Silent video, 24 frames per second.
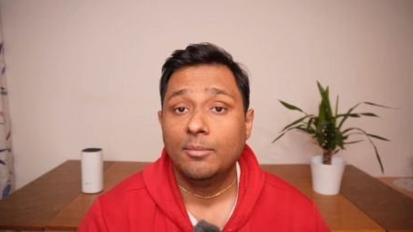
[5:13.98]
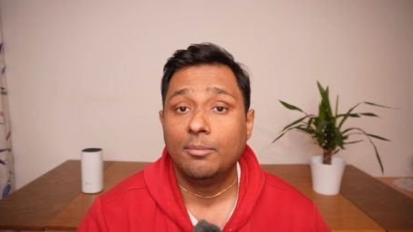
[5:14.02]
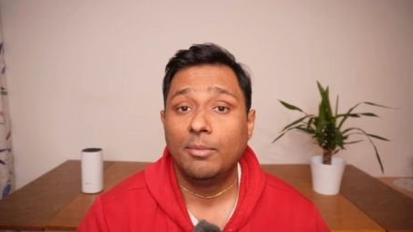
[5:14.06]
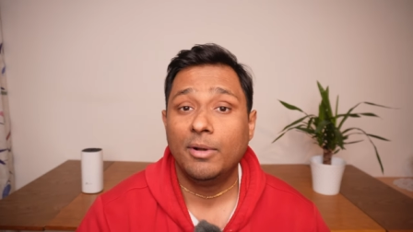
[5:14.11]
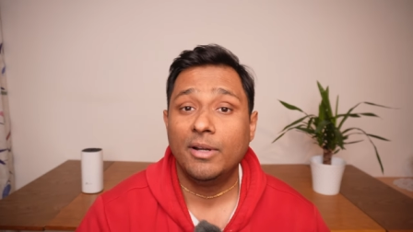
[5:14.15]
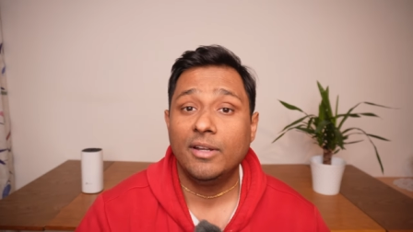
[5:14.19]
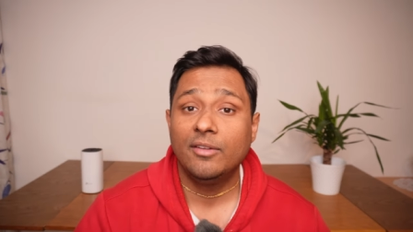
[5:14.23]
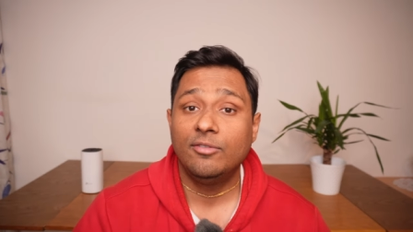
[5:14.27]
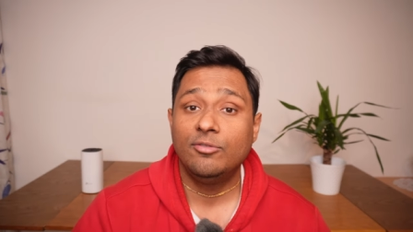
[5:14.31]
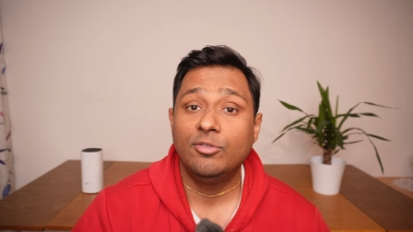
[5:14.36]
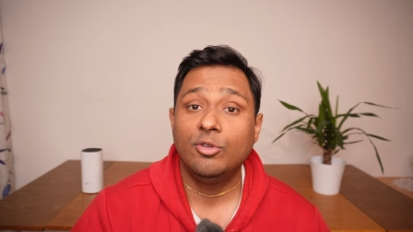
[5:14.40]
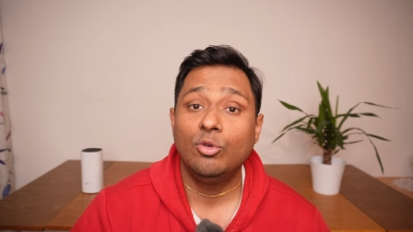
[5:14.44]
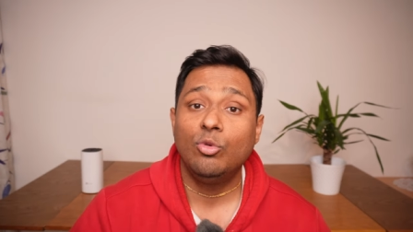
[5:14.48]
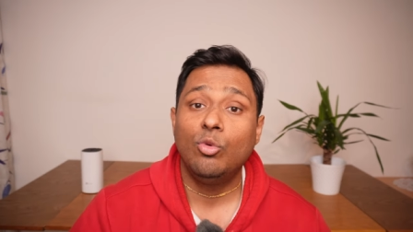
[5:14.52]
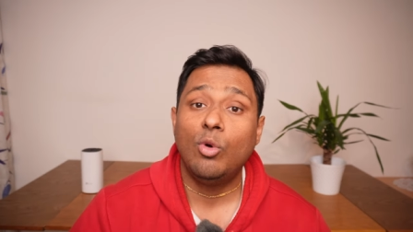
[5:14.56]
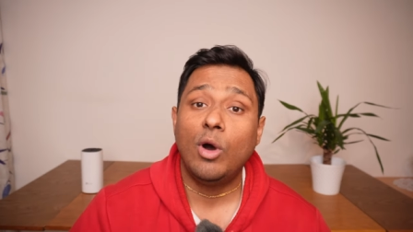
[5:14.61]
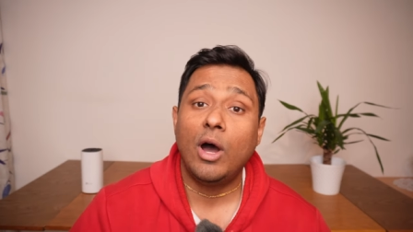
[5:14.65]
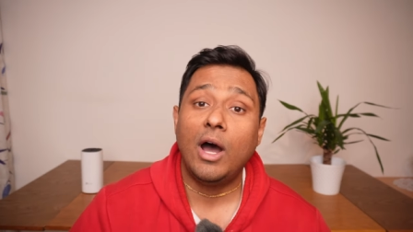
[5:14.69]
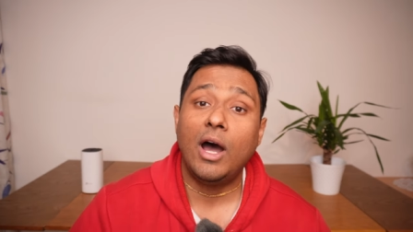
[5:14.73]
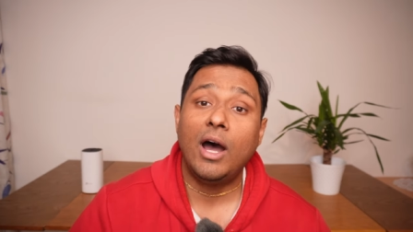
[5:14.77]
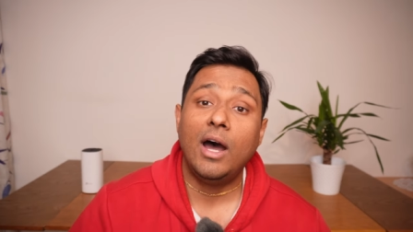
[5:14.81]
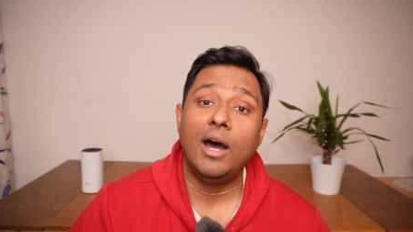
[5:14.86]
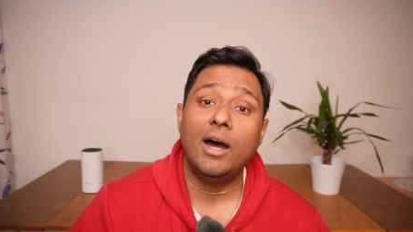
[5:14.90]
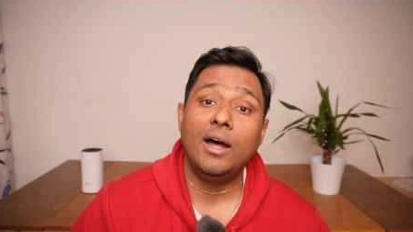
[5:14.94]
but if you
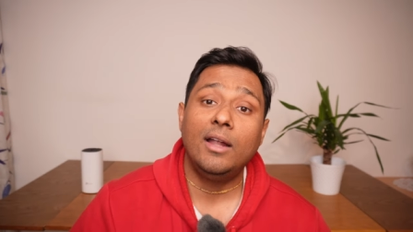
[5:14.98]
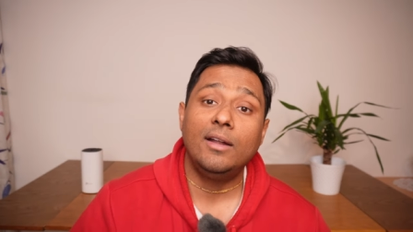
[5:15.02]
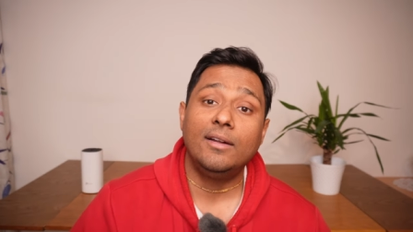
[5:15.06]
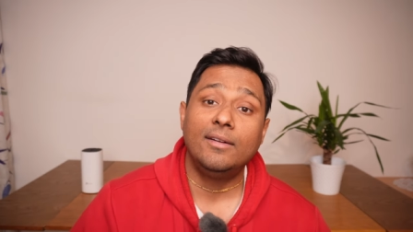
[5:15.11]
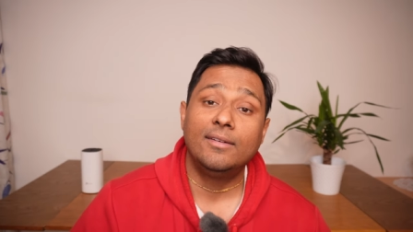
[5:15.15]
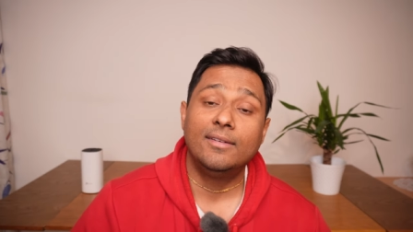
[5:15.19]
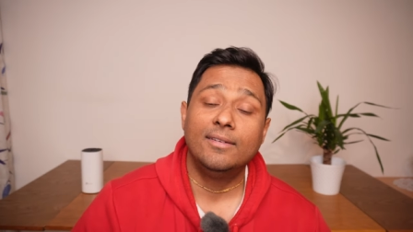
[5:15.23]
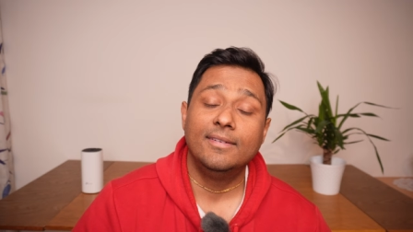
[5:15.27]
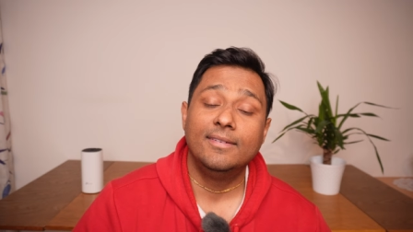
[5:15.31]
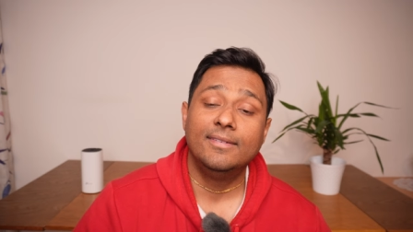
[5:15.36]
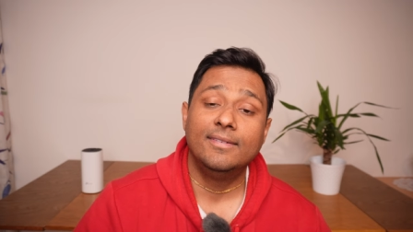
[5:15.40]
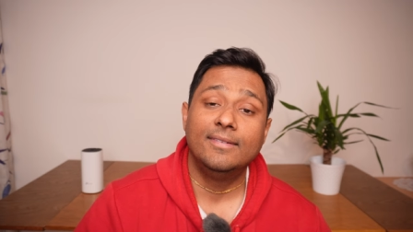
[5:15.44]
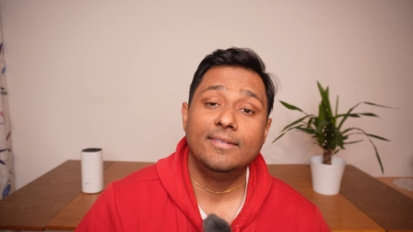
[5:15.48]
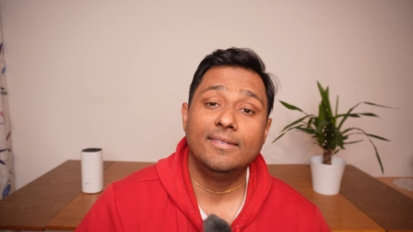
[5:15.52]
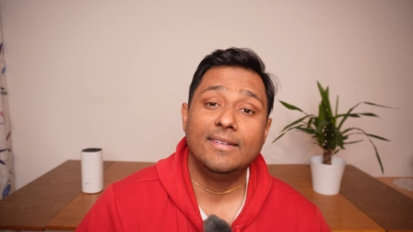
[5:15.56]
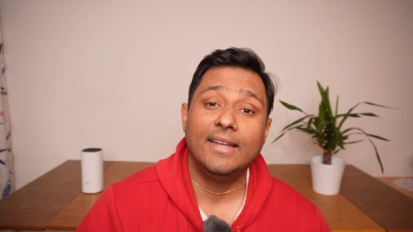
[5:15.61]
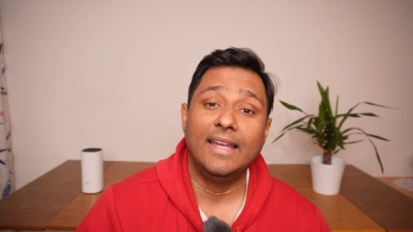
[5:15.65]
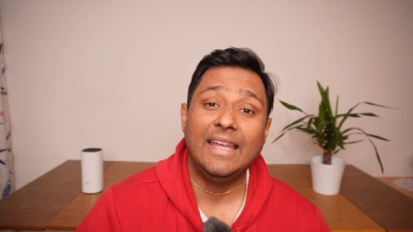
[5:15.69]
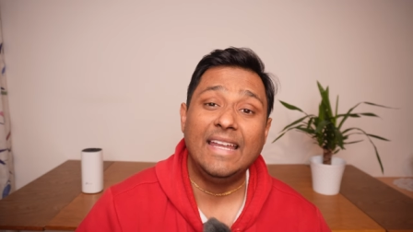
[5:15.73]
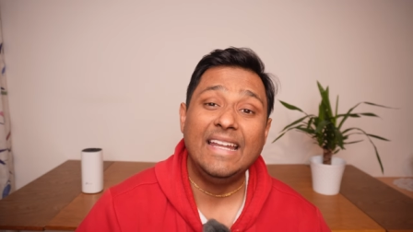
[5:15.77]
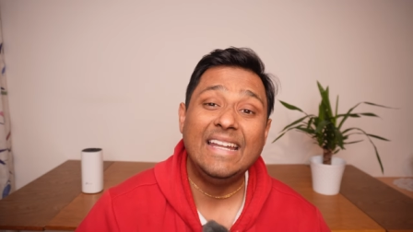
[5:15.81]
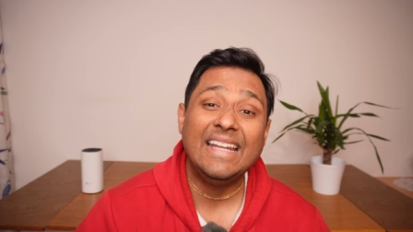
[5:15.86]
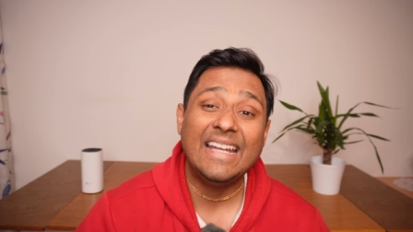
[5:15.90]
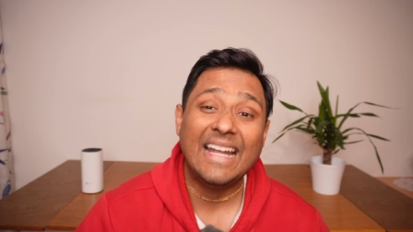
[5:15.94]
are
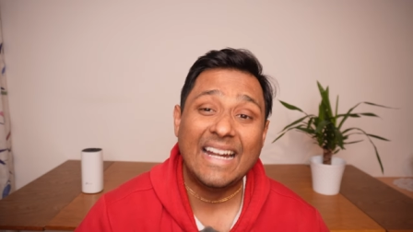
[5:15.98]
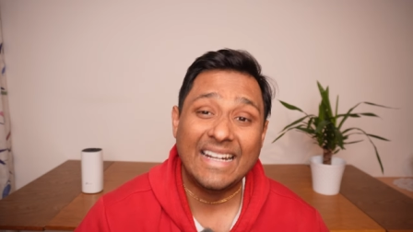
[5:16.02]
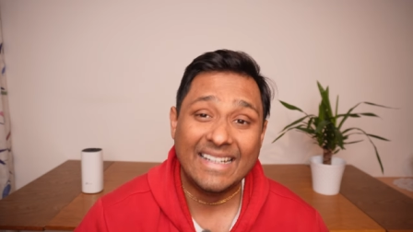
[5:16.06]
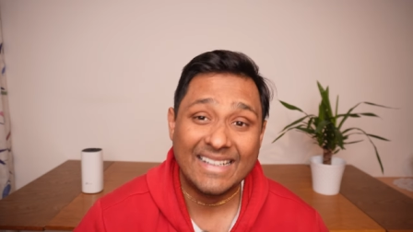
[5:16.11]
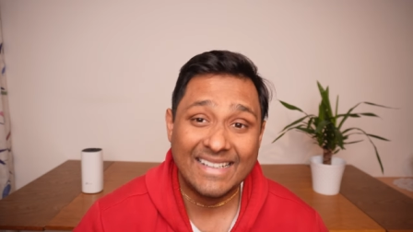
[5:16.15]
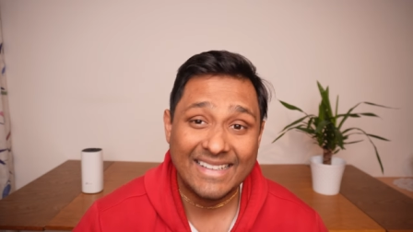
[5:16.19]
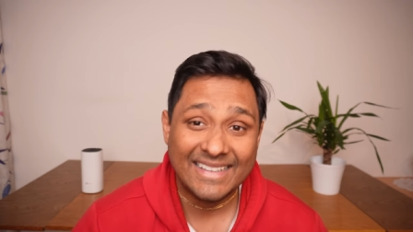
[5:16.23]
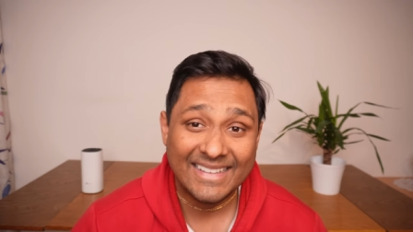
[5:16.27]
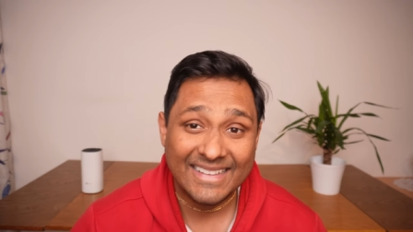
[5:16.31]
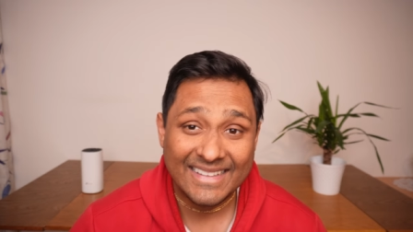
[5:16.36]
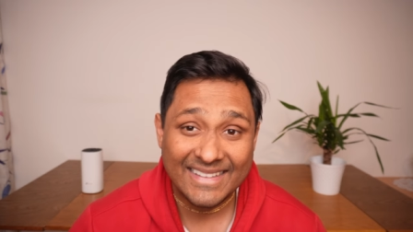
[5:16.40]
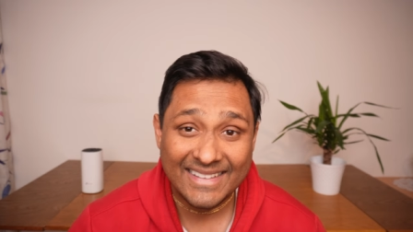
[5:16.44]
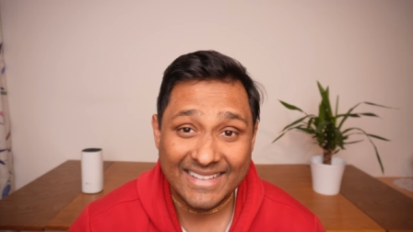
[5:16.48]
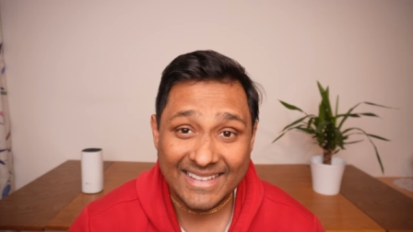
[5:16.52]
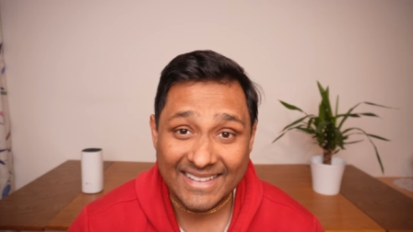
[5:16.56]
in category